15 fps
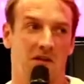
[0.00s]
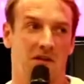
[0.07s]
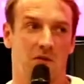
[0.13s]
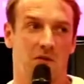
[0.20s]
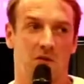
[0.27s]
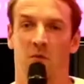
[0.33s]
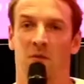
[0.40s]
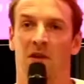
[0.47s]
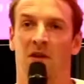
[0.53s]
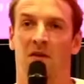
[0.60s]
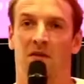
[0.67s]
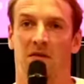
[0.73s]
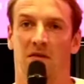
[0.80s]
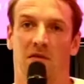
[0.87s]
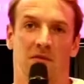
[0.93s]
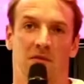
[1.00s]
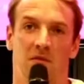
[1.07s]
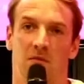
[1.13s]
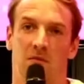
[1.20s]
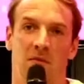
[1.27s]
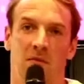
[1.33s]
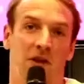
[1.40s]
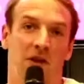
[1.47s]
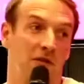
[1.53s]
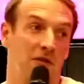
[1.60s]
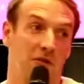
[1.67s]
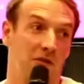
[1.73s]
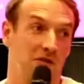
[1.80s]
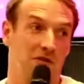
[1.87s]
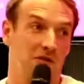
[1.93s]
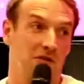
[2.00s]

to meet my co-founders.